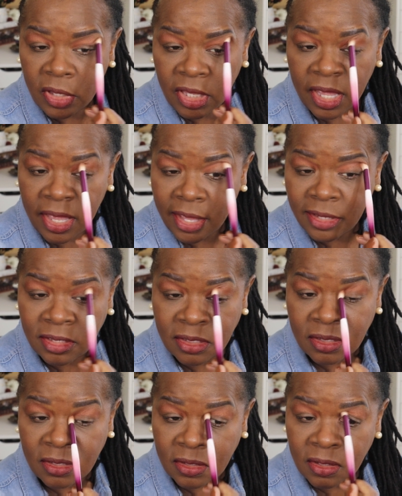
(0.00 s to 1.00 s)

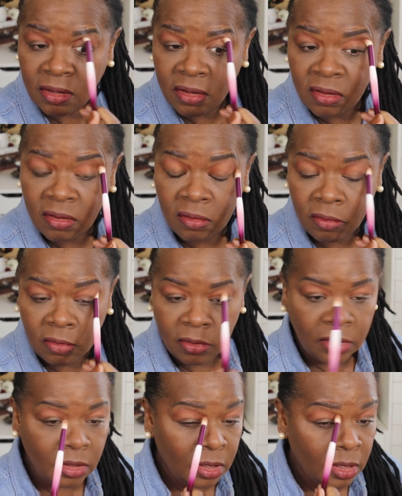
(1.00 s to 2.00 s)
yes.
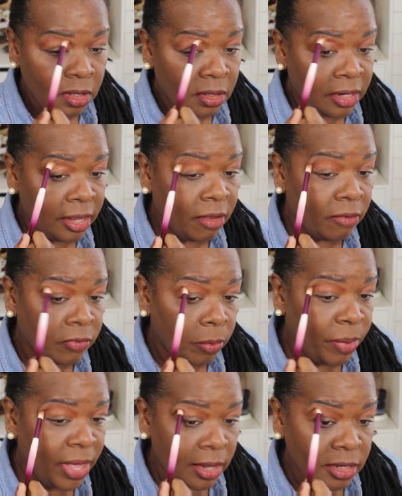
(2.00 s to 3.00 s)
Now the
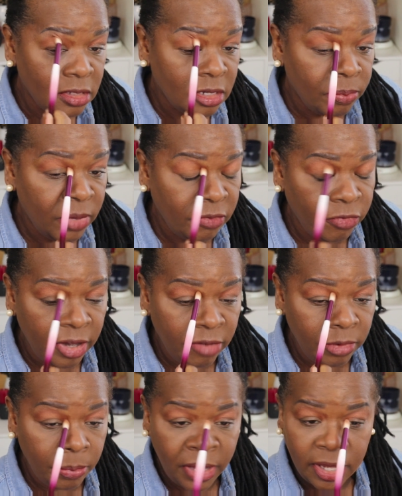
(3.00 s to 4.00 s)
palettes are meant for
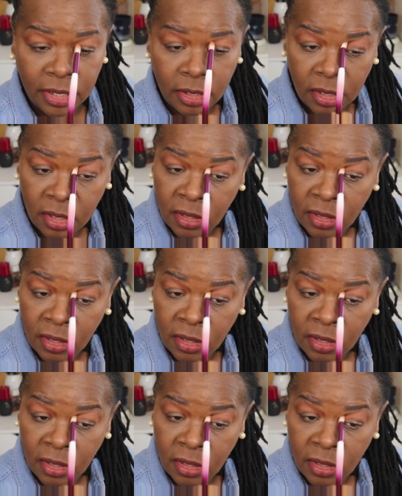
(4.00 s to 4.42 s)
everybody,